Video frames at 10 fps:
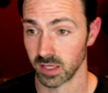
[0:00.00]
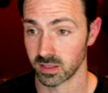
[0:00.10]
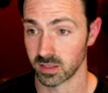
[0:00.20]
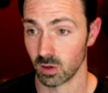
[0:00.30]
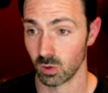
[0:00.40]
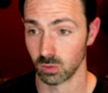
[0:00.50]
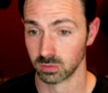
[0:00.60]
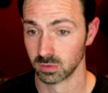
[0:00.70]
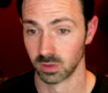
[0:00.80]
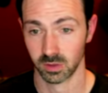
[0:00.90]
so,
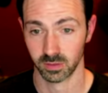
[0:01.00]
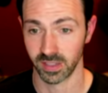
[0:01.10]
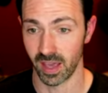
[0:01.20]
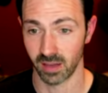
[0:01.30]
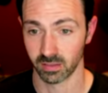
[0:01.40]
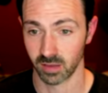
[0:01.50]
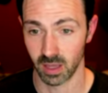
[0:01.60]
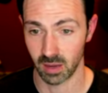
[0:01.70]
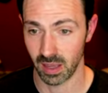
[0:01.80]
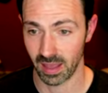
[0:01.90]
yeah, I,
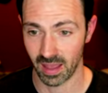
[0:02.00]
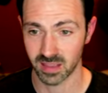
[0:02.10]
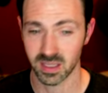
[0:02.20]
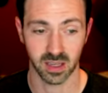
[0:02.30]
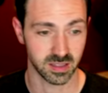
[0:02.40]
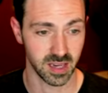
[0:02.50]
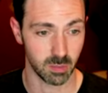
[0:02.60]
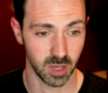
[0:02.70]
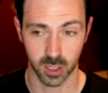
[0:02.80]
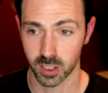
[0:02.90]
I guess I could stop
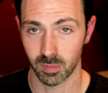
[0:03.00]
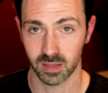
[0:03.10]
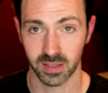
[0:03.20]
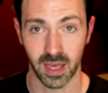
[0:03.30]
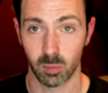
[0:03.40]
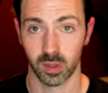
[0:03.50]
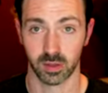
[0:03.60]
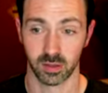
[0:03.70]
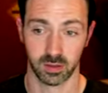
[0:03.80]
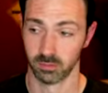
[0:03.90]
gushing about that, but
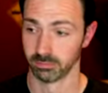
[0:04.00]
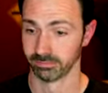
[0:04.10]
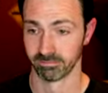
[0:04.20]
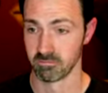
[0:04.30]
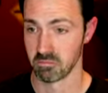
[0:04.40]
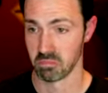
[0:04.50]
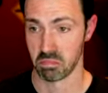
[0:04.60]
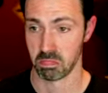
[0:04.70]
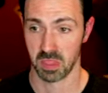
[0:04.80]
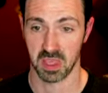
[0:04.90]

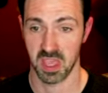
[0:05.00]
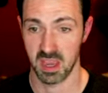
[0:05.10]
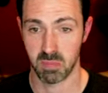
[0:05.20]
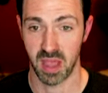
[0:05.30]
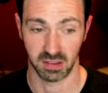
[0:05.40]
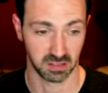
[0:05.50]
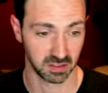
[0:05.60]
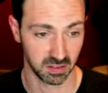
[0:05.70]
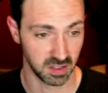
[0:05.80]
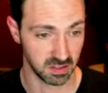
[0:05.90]
Game Pass
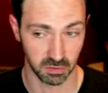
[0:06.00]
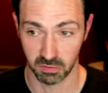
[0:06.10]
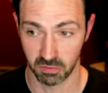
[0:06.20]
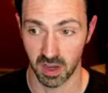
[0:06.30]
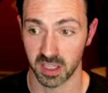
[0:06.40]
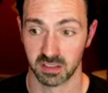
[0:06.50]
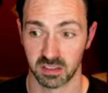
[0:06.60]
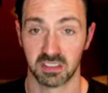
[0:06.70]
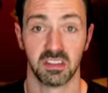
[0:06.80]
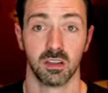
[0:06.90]
is a fucking
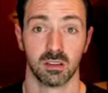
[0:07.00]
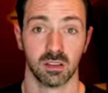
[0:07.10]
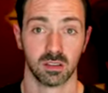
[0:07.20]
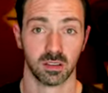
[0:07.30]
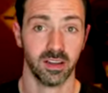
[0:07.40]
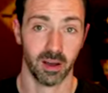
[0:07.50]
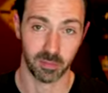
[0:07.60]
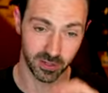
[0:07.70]
steal. I'm going to